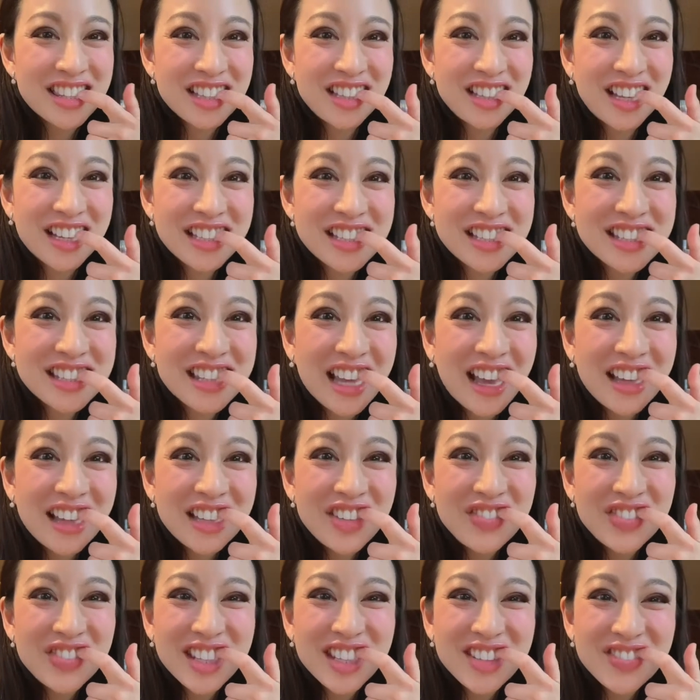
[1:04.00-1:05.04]
lot of
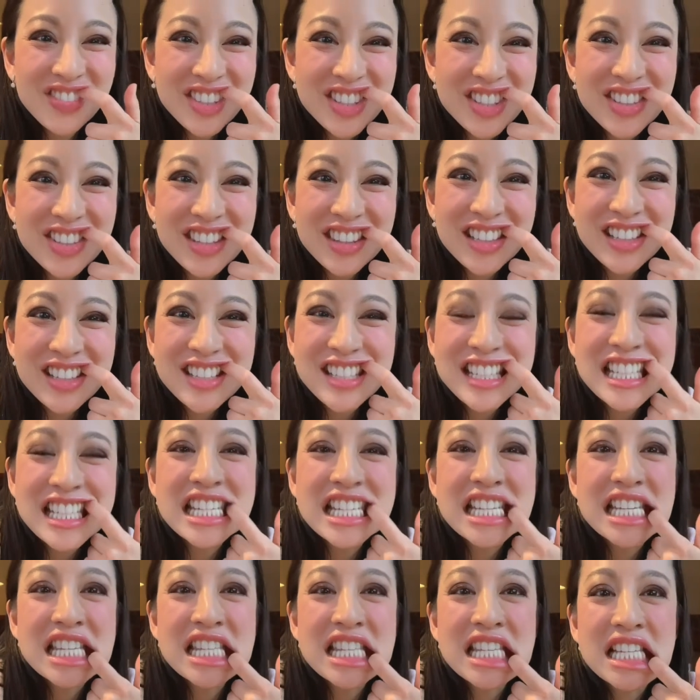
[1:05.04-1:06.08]
scalloping between their
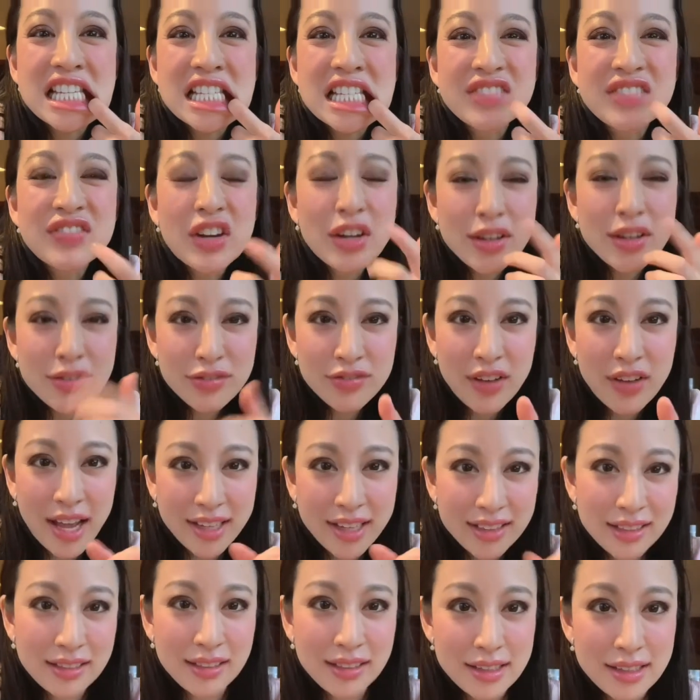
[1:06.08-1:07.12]
teeth and it's very fine
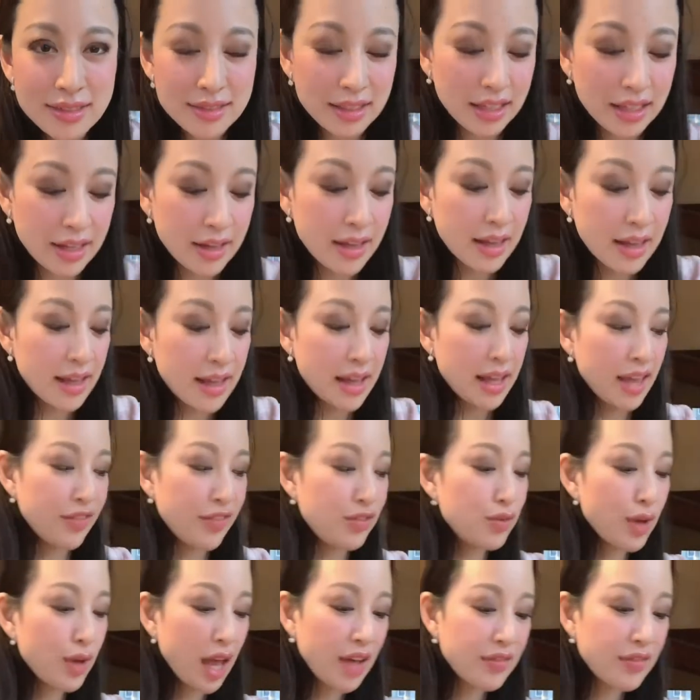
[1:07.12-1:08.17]
and lacy. If
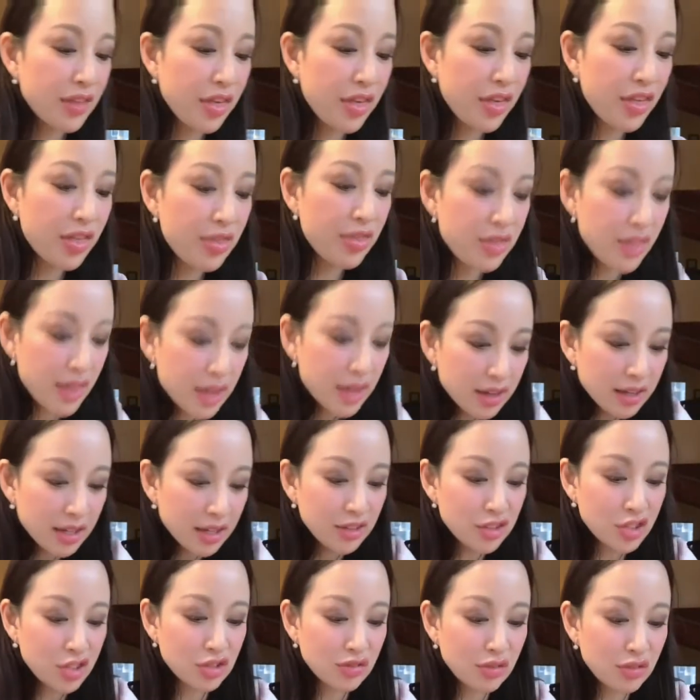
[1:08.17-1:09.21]
you have a thick
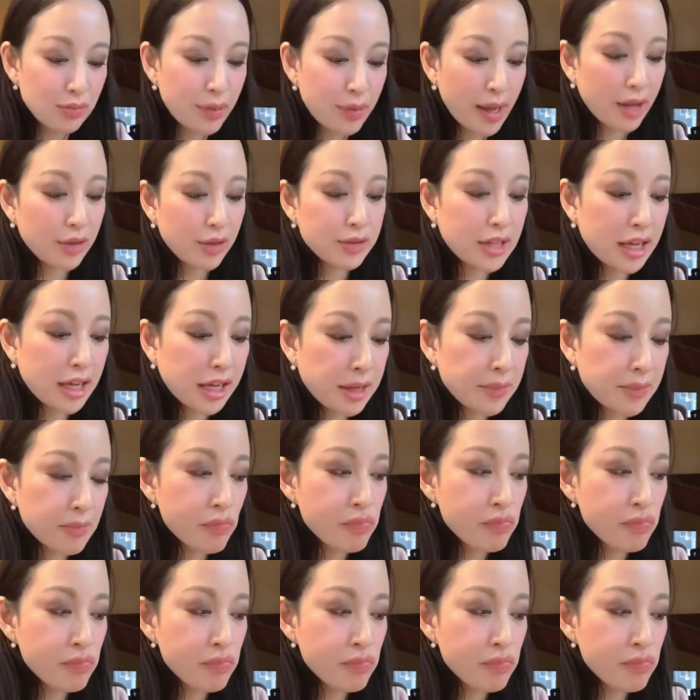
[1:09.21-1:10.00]
gingival biotype,